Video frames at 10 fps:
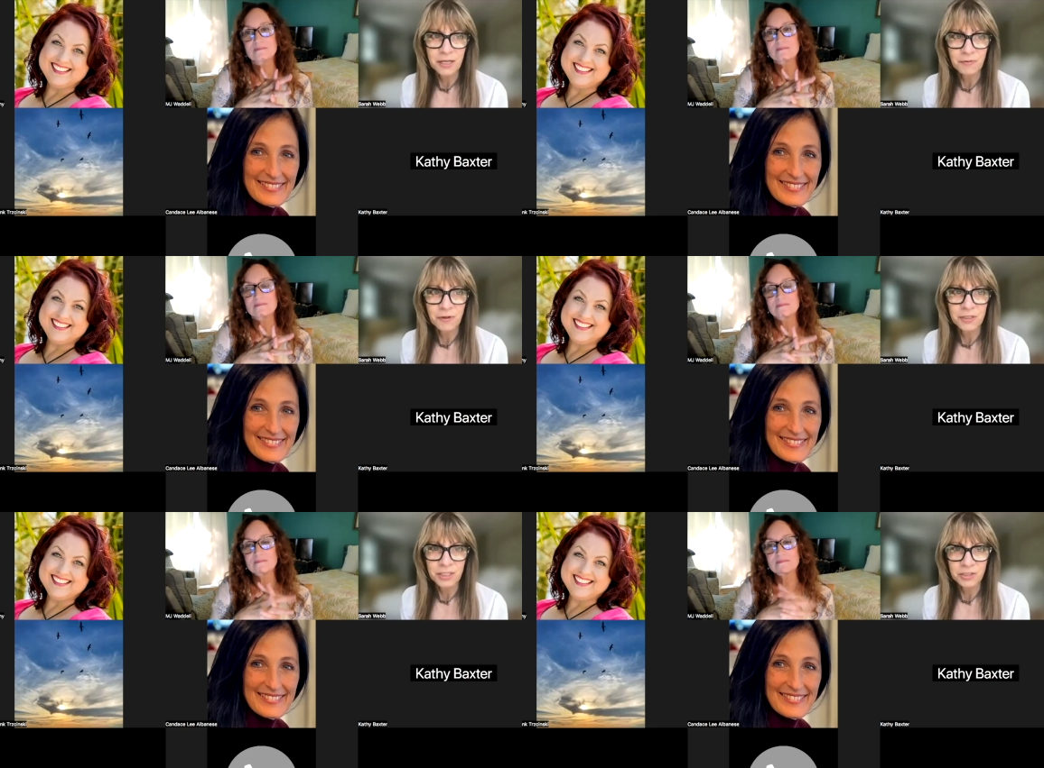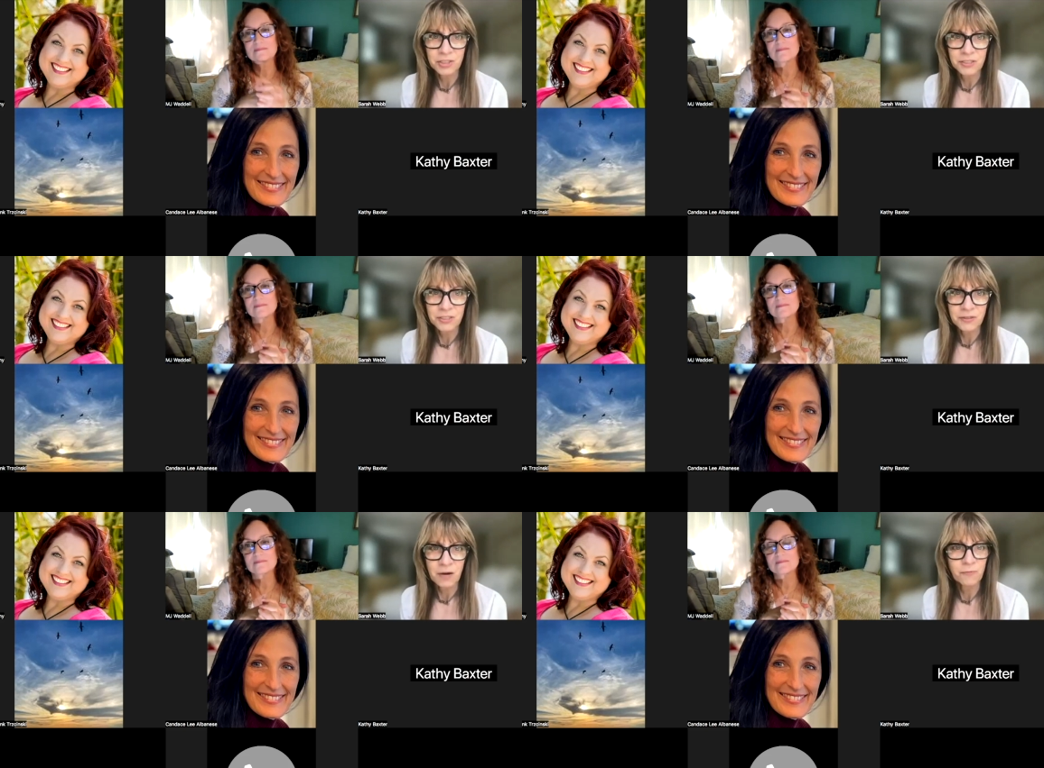Speaker 1: of our addictions
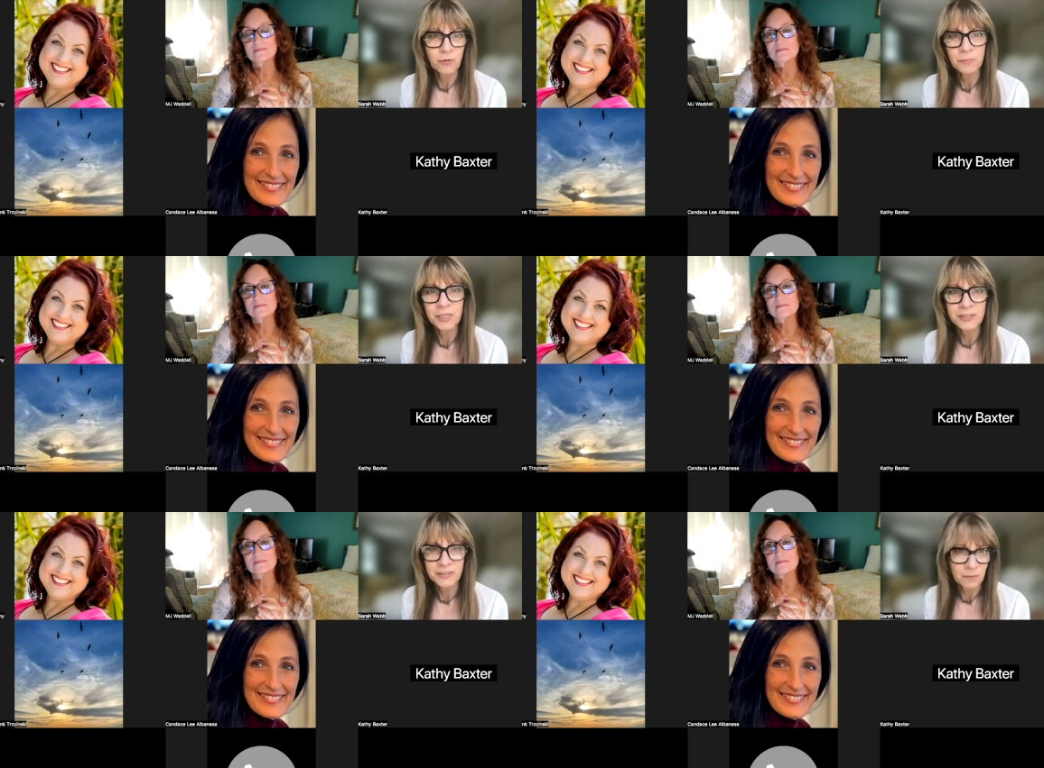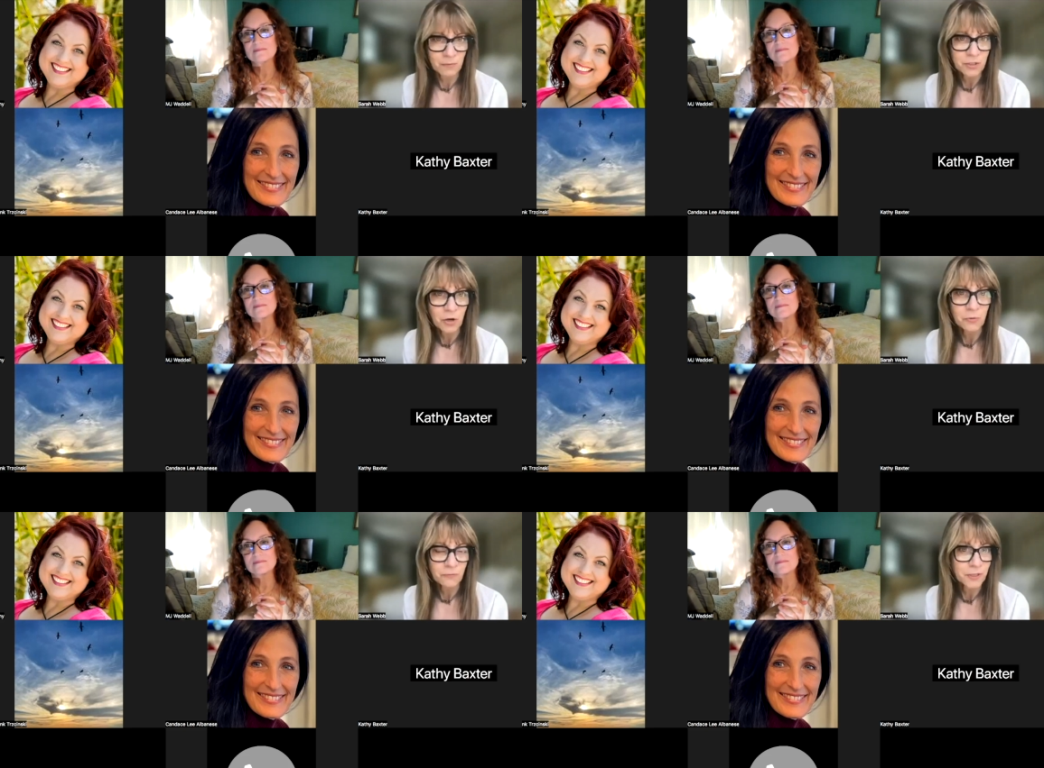come from places that we
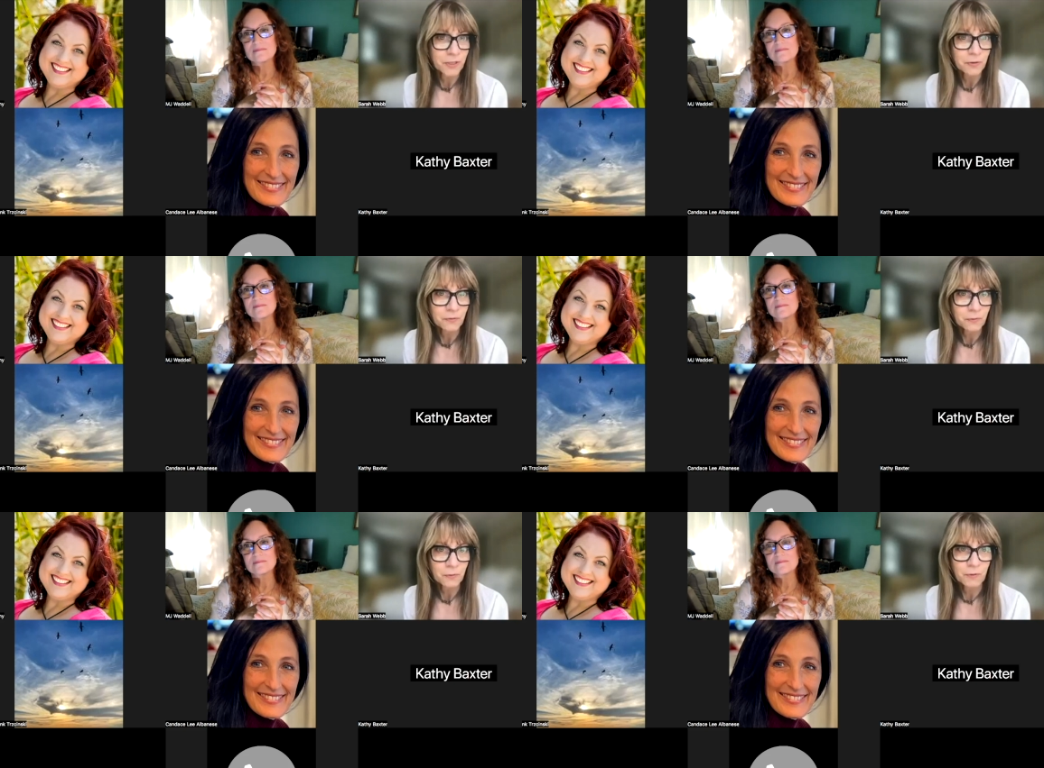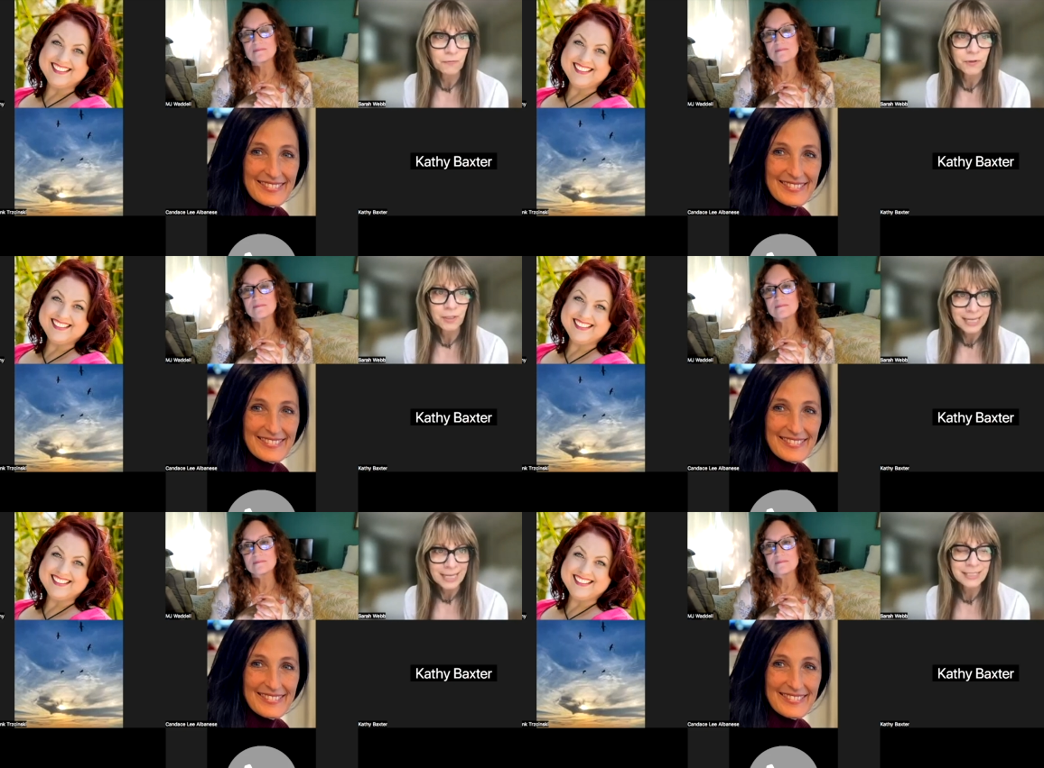don't feel we feel
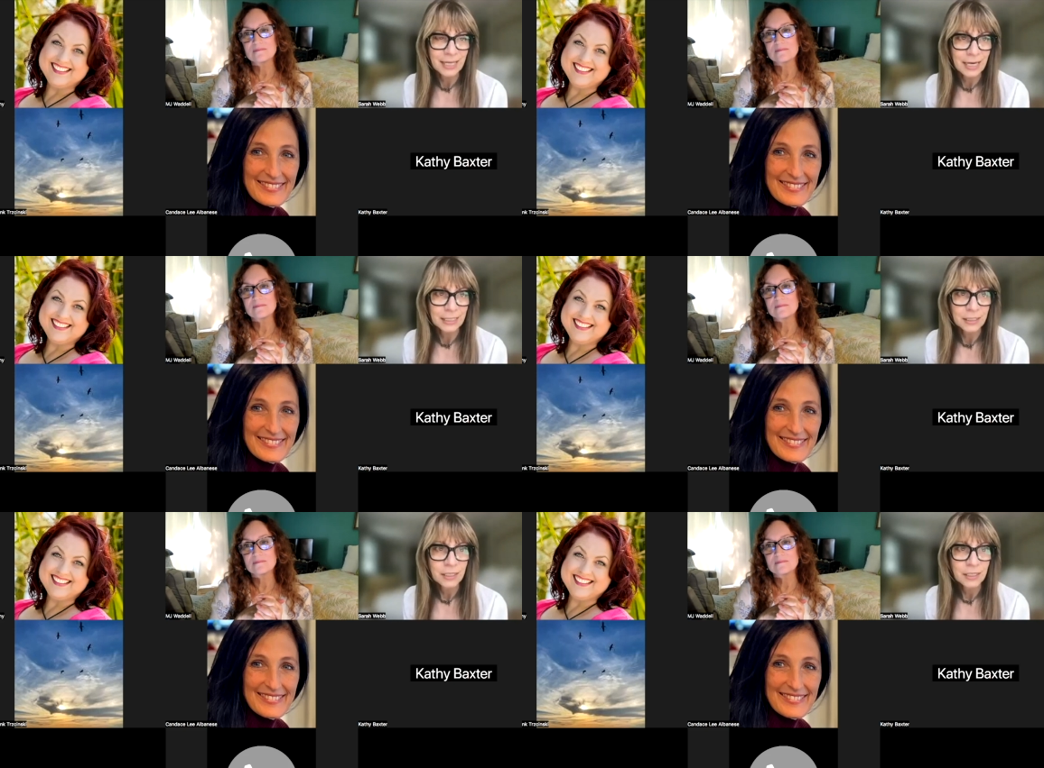less than